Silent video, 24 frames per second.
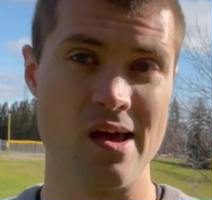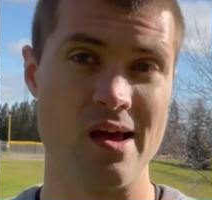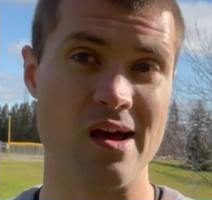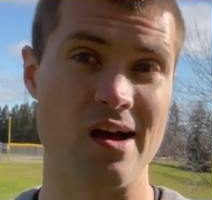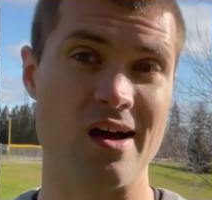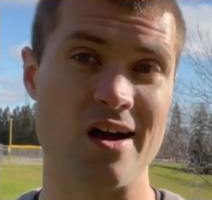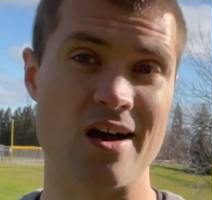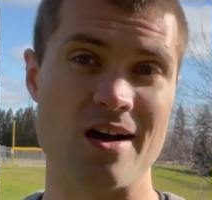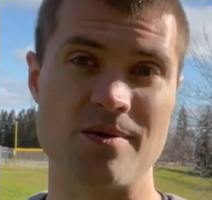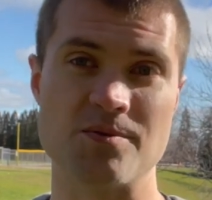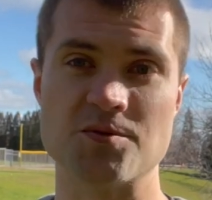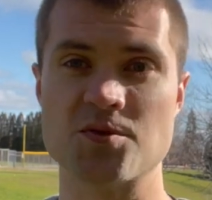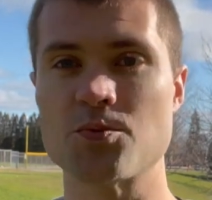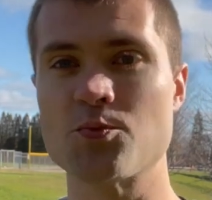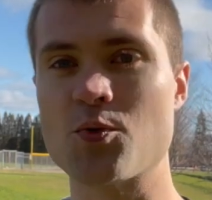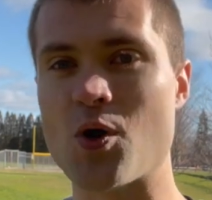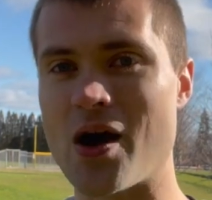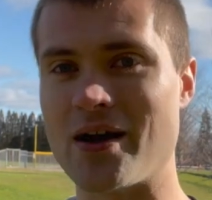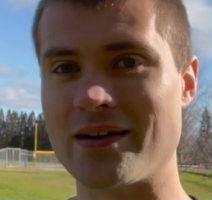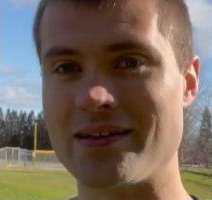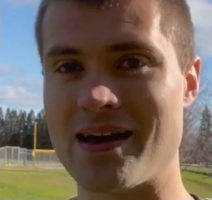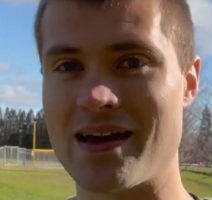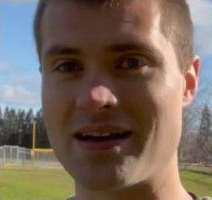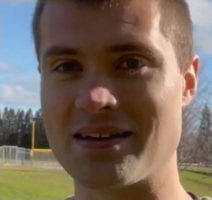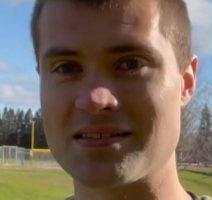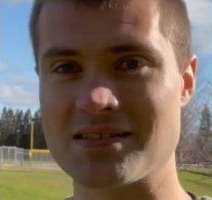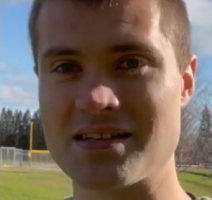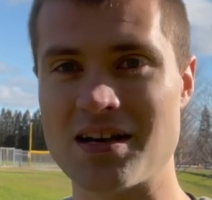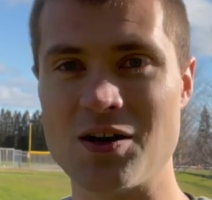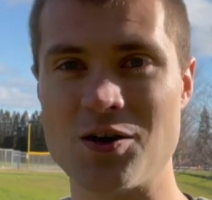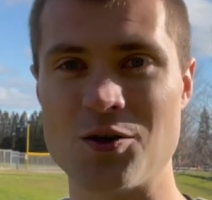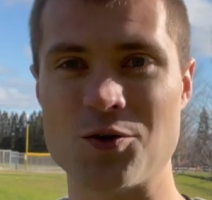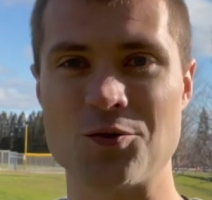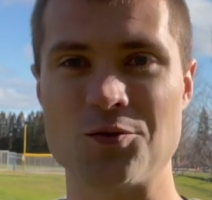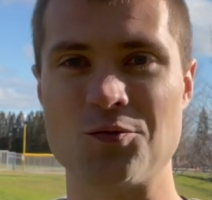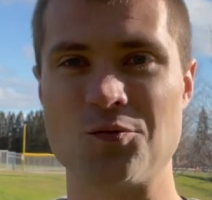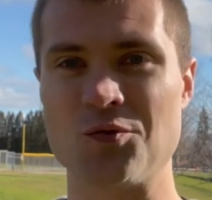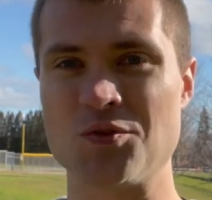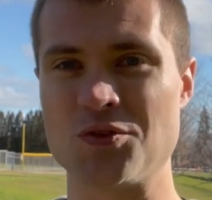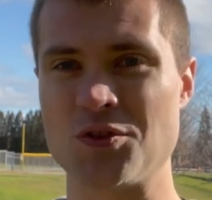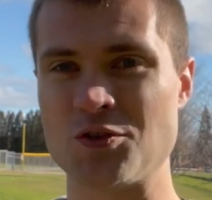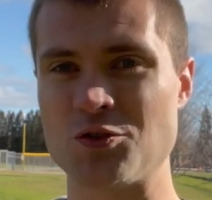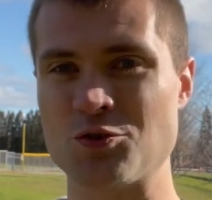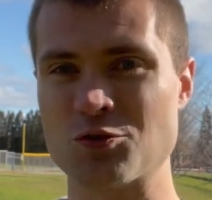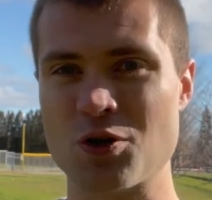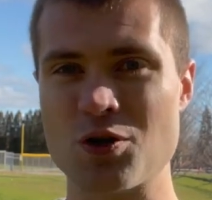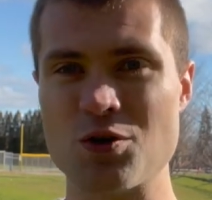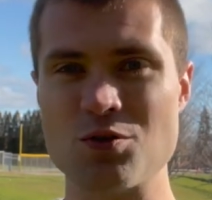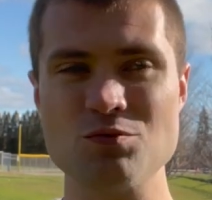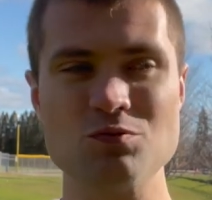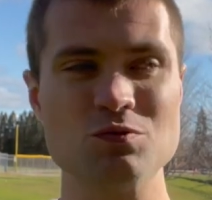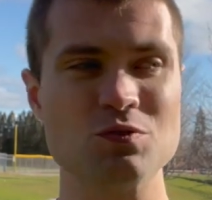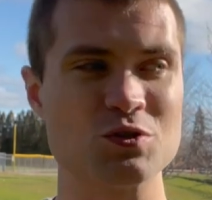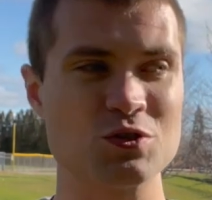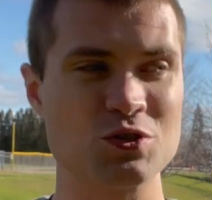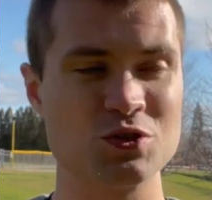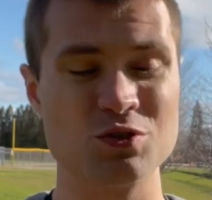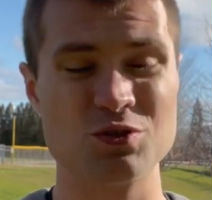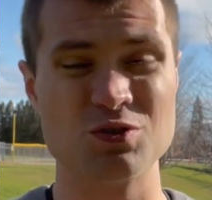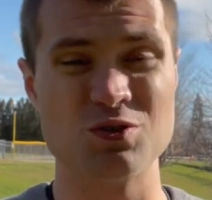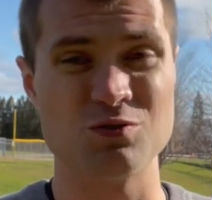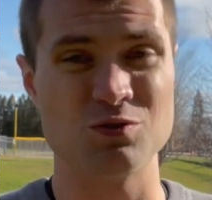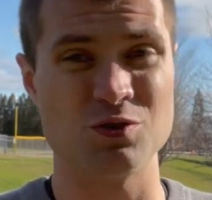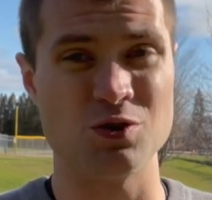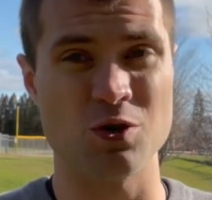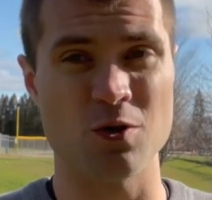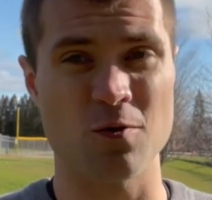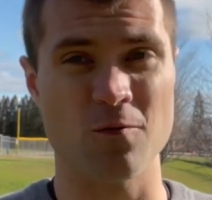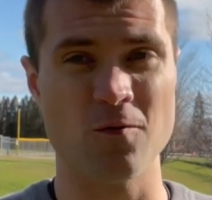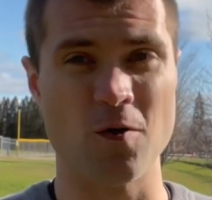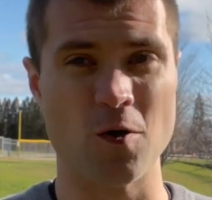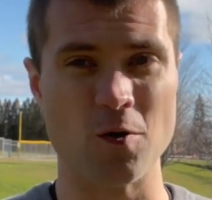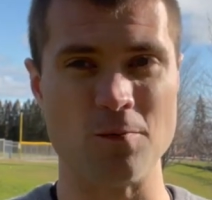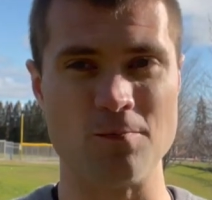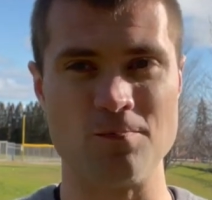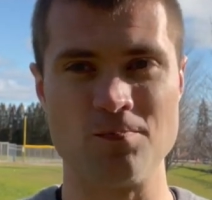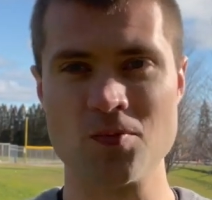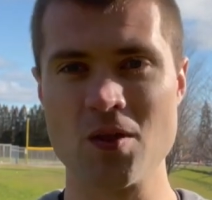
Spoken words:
to broadcast out. With the drone, you're still using your phone.